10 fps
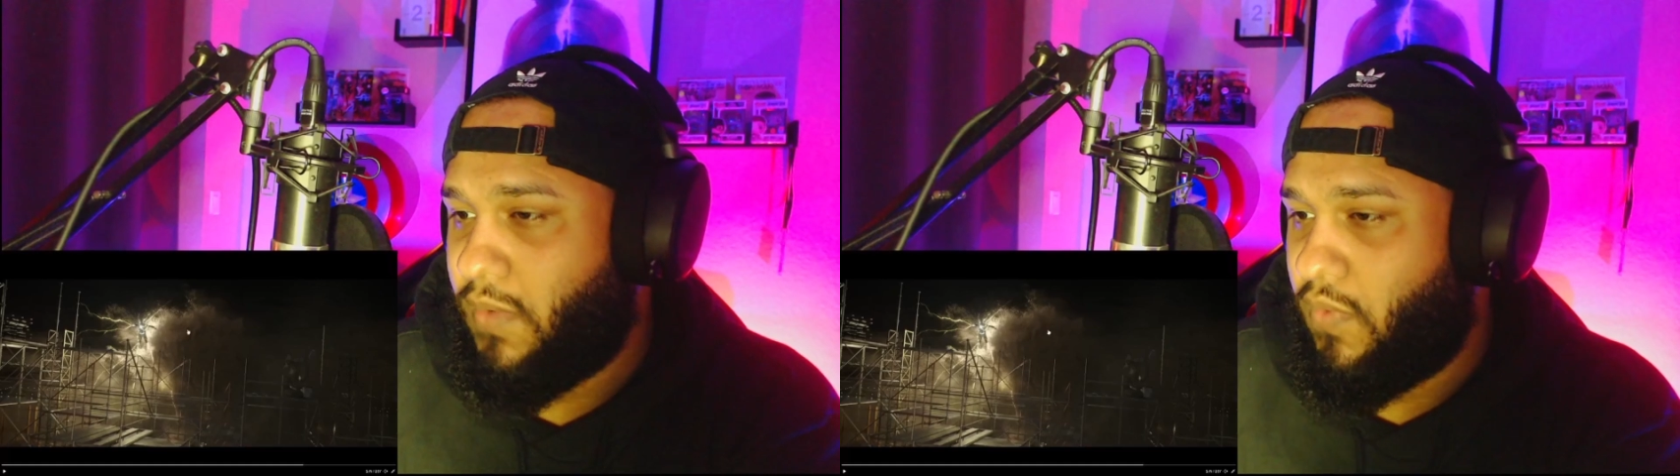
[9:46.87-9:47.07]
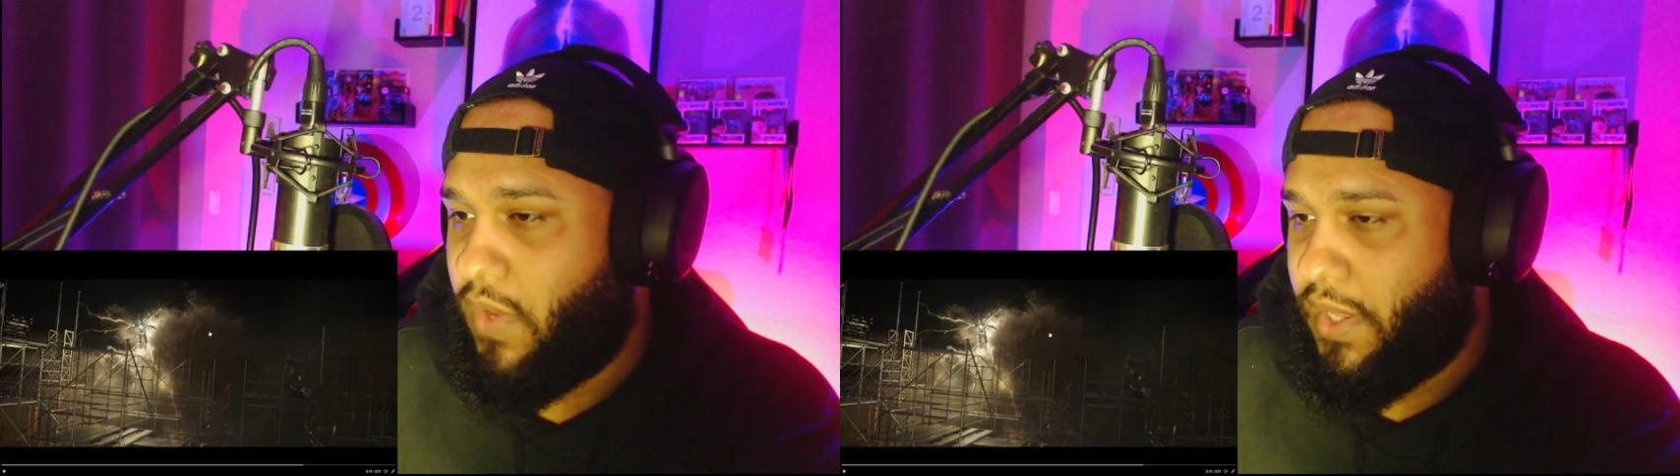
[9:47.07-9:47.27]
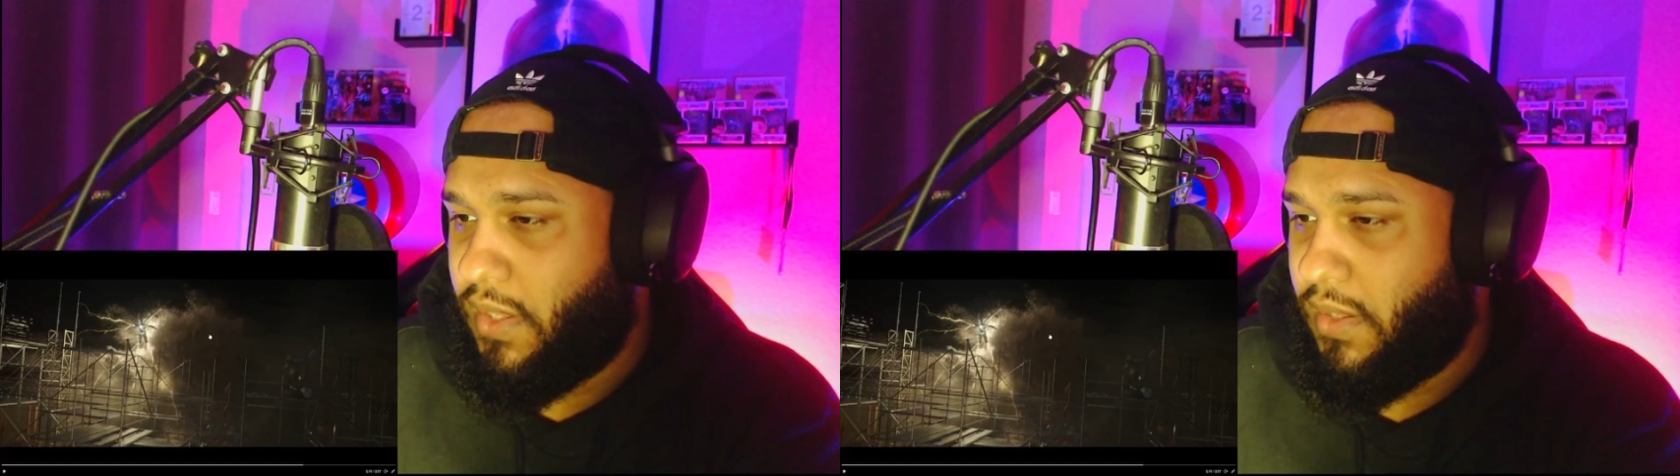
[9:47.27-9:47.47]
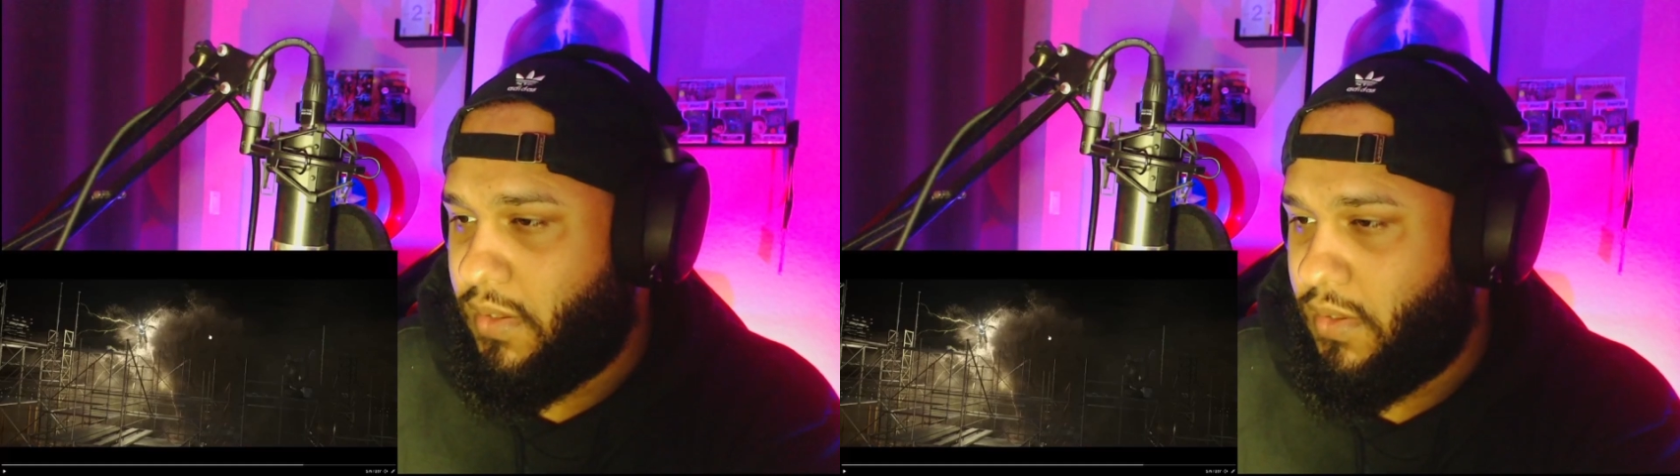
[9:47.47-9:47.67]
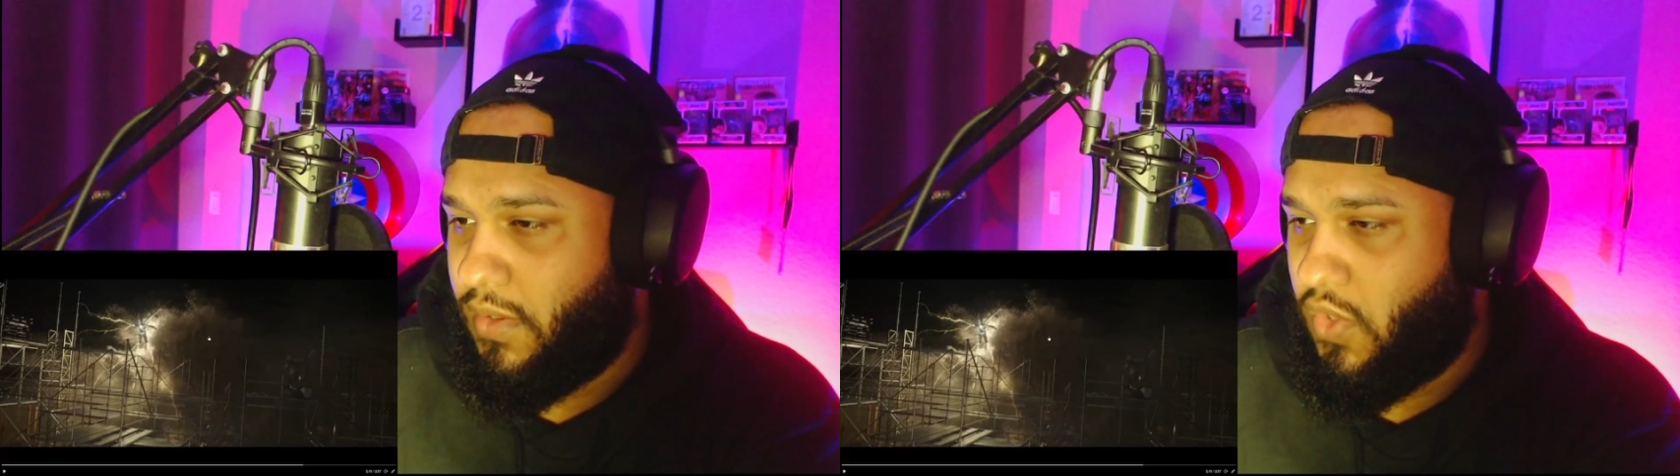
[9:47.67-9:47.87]
one
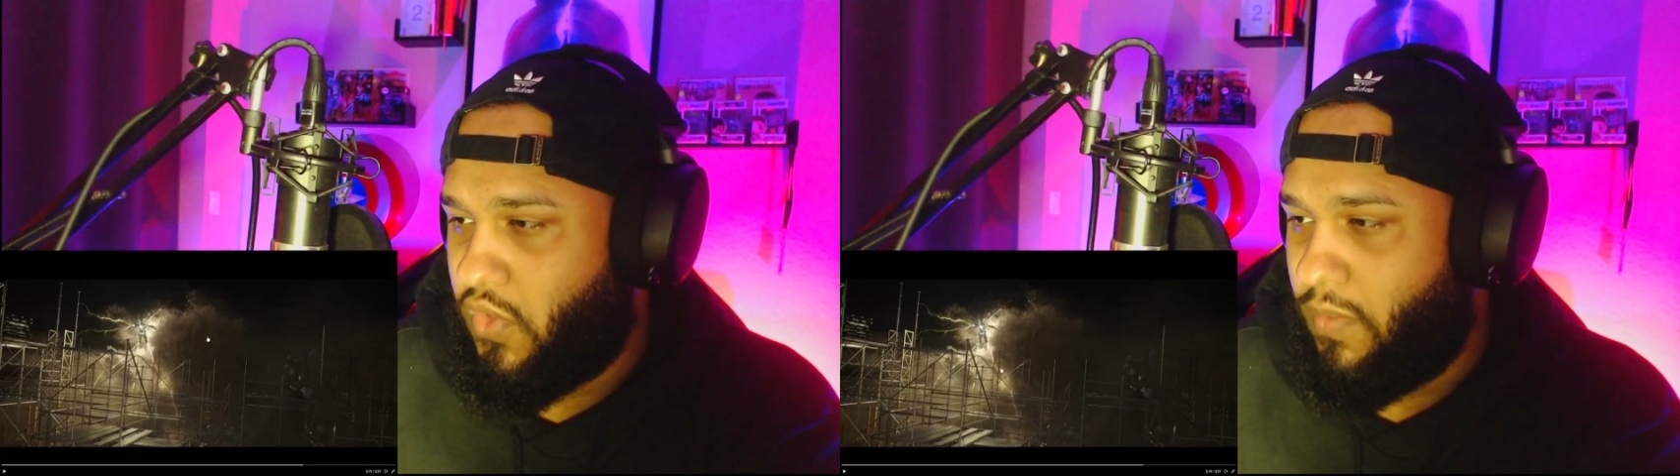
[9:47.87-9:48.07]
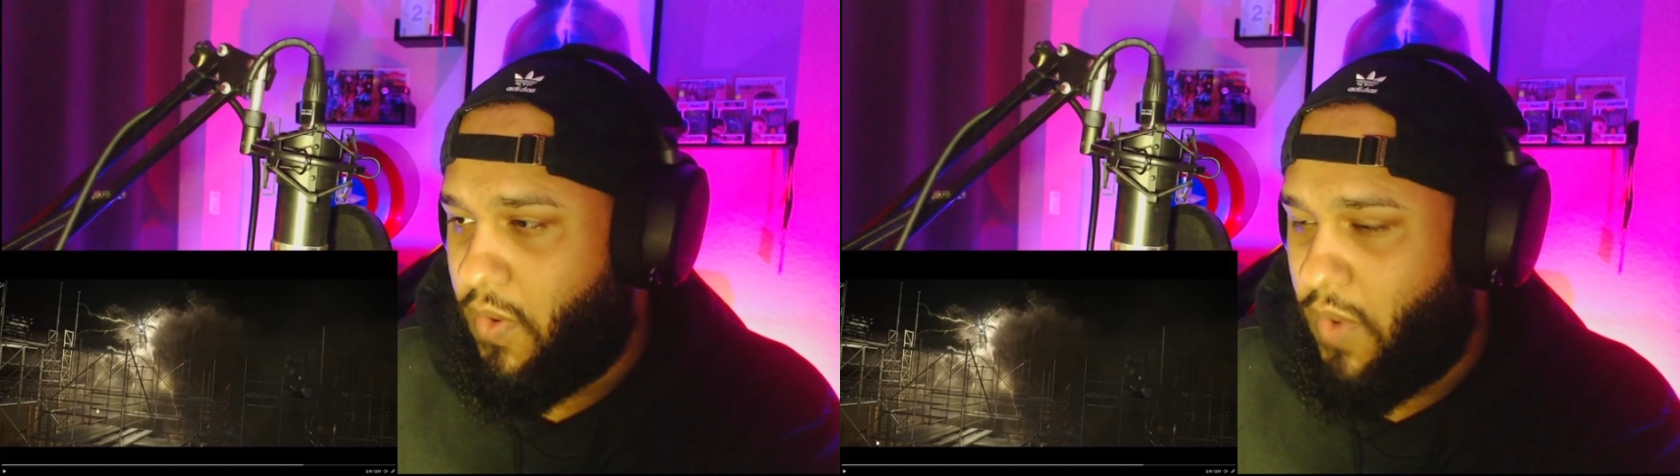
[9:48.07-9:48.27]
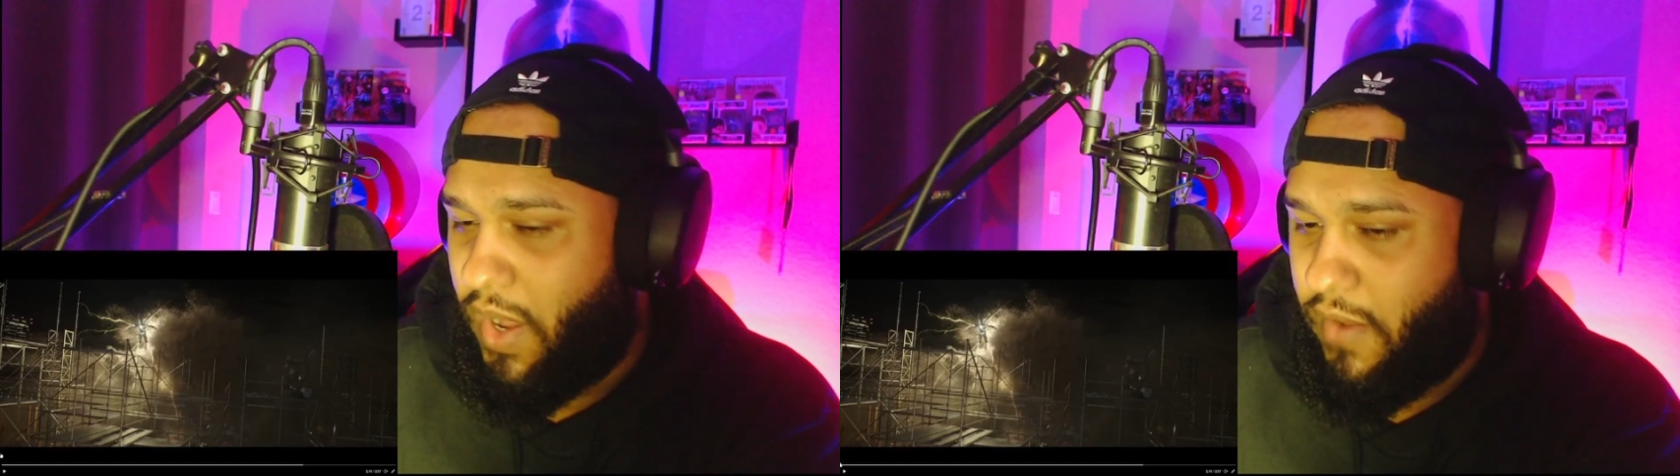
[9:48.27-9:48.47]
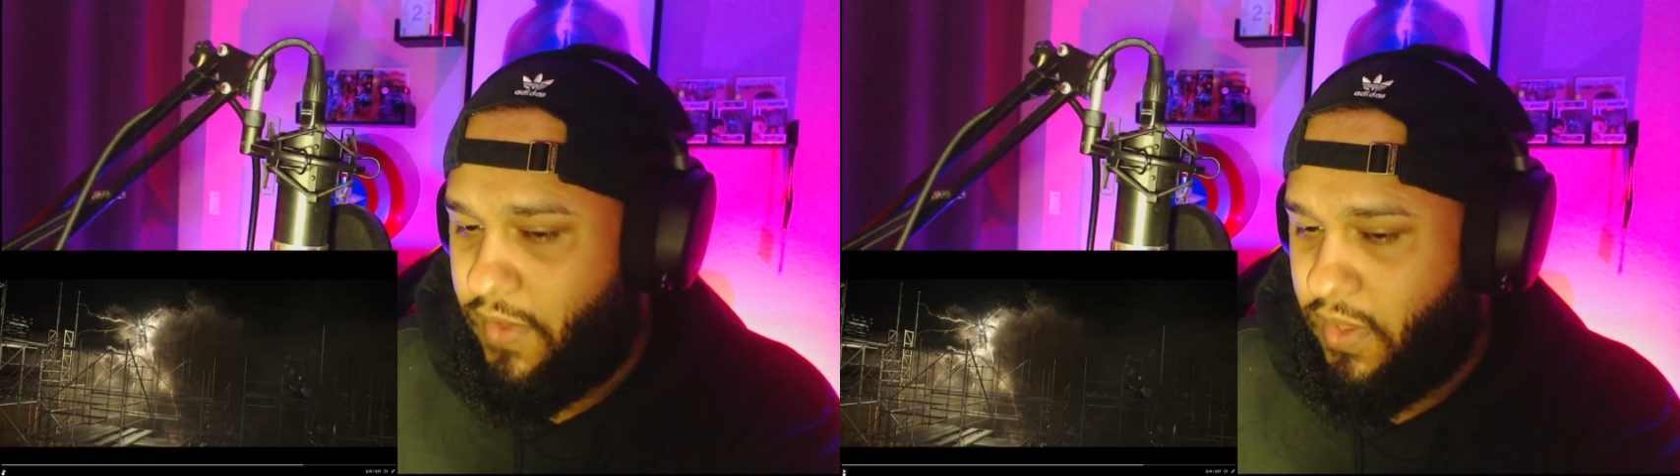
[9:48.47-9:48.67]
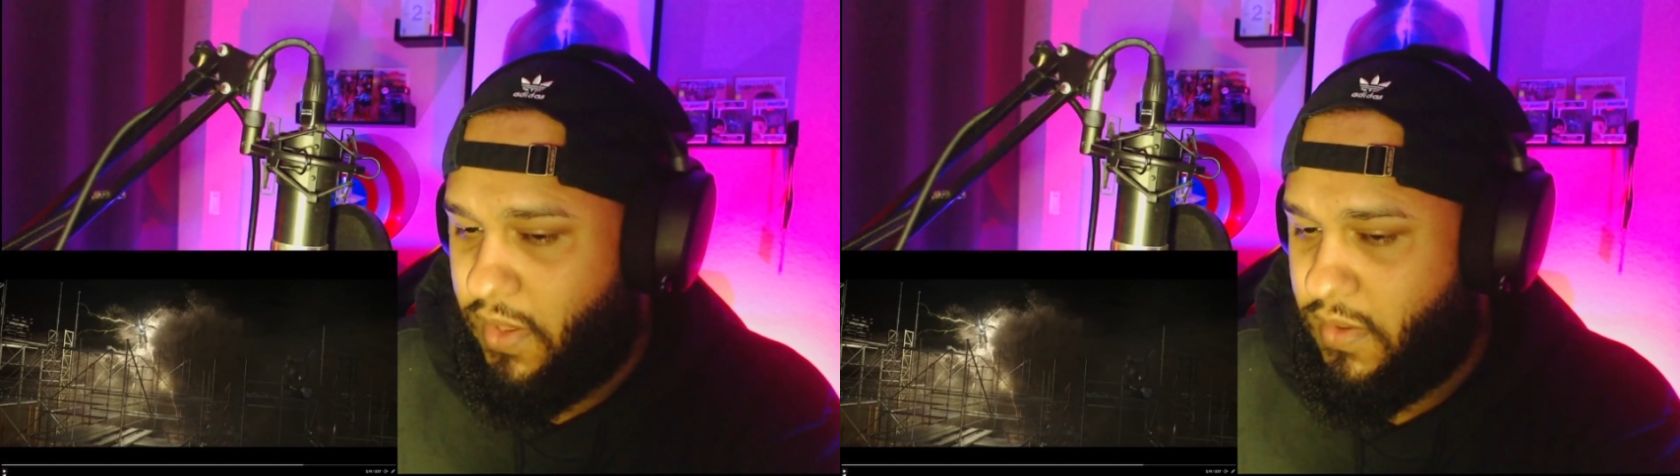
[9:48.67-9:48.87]
Tobey Maguire villain.